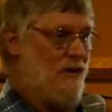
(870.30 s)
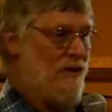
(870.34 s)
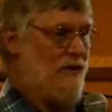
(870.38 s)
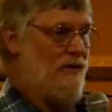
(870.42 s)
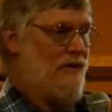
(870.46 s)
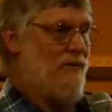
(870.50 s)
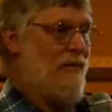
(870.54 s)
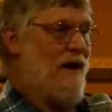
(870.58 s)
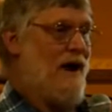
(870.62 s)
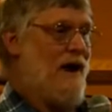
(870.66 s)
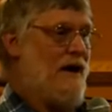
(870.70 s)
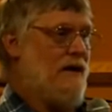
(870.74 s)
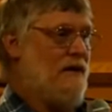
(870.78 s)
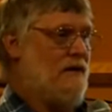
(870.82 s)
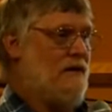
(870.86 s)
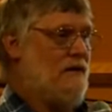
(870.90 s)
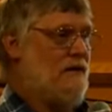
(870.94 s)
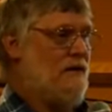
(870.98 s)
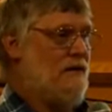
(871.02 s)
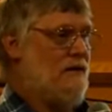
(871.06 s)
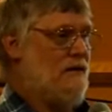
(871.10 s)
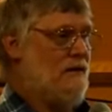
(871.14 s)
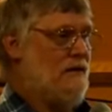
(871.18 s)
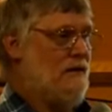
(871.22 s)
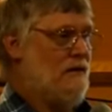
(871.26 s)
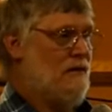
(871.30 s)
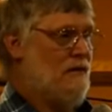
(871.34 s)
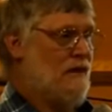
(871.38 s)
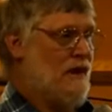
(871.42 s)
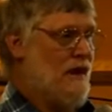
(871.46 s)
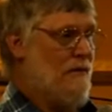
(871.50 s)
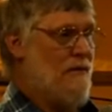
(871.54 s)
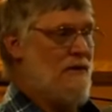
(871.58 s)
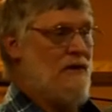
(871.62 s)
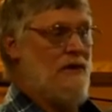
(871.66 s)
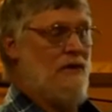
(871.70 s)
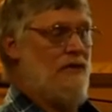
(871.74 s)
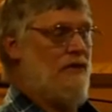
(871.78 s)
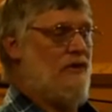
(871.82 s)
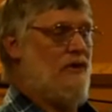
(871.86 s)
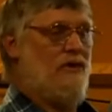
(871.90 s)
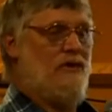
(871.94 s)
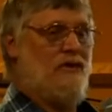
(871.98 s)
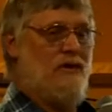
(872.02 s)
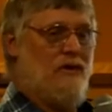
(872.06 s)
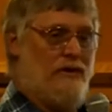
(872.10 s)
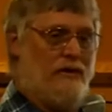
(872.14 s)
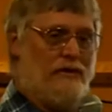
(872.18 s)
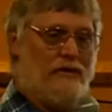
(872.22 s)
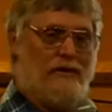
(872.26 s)
one spot. I mean, there was
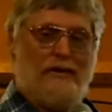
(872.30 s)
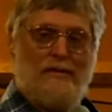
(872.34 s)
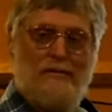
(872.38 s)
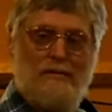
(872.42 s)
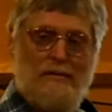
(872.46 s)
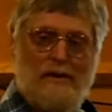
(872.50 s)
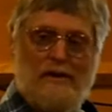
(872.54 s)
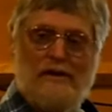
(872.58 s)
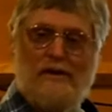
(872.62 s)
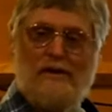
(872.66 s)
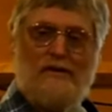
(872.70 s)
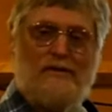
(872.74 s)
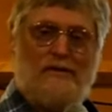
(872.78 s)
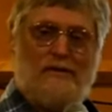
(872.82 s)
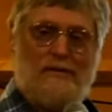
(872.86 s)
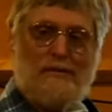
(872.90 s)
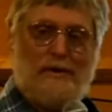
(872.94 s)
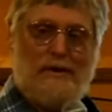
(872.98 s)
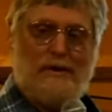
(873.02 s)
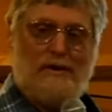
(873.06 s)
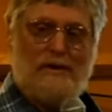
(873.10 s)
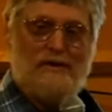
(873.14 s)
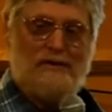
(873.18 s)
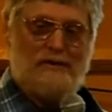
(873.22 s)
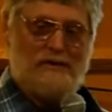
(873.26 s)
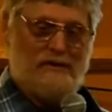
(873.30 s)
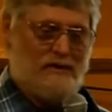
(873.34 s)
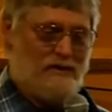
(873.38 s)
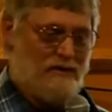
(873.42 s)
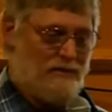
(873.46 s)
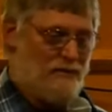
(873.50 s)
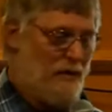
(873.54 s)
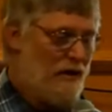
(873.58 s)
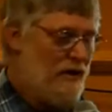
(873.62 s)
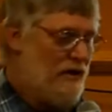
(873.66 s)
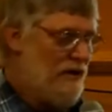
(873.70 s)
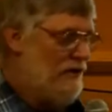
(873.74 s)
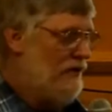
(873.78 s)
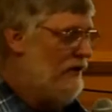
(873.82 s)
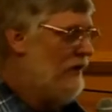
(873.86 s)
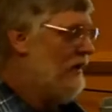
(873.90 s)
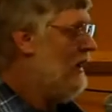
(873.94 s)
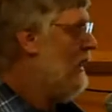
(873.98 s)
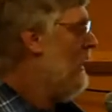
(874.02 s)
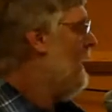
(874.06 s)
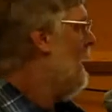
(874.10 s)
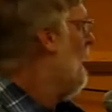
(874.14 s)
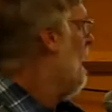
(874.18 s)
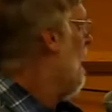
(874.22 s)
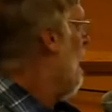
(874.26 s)
just literally millions and millions of these birds.
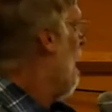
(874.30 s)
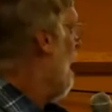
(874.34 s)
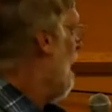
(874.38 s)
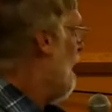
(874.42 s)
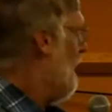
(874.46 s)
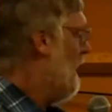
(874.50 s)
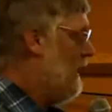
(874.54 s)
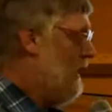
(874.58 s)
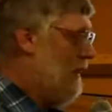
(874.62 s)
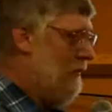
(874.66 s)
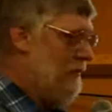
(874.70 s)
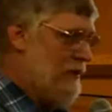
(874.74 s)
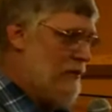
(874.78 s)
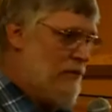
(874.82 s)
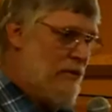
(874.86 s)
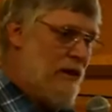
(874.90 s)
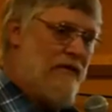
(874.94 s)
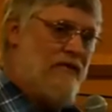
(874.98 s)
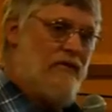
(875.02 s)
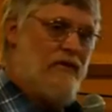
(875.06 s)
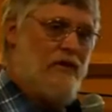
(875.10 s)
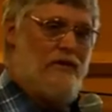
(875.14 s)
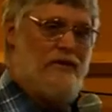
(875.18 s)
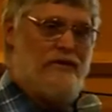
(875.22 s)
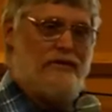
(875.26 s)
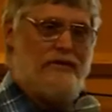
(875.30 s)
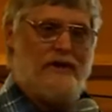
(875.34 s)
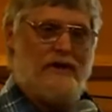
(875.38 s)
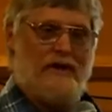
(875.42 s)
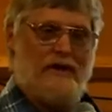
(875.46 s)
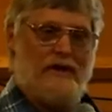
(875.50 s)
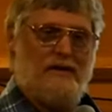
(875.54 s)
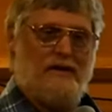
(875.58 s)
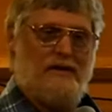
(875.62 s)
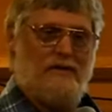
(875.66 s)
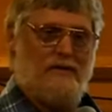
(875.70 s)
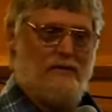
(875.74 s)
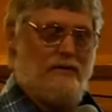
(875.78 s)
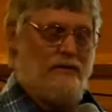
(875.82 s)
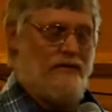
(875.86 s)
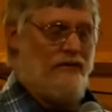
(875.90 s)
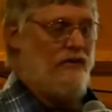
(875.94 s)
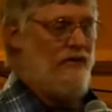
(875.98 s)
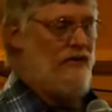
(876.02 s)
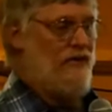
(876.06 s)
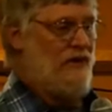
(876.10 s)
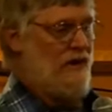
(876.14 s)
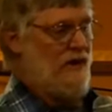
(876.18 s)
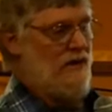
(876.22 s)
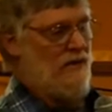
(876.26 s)
Um, the buffalo started, well,
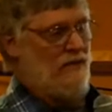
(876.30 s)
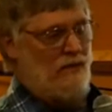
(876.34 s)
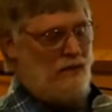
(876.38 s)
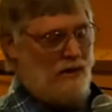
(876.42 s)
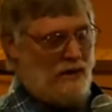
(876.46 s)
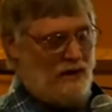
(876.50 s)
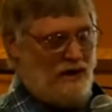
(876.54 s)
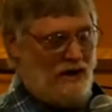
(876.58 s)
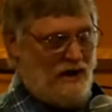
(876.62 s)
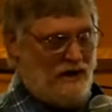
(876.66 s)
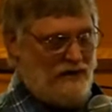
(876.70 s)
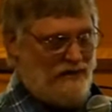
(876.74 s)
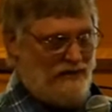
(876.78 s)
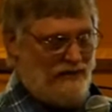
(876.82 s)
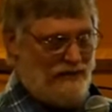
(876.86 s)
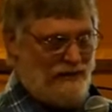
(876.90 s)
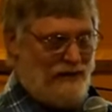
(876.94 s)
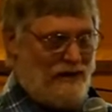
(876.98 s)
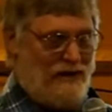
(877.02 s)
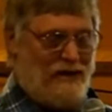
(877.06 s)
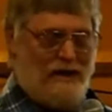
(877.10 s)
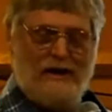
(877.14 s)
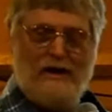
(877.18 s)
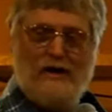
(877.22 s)
first they were intentionally trying to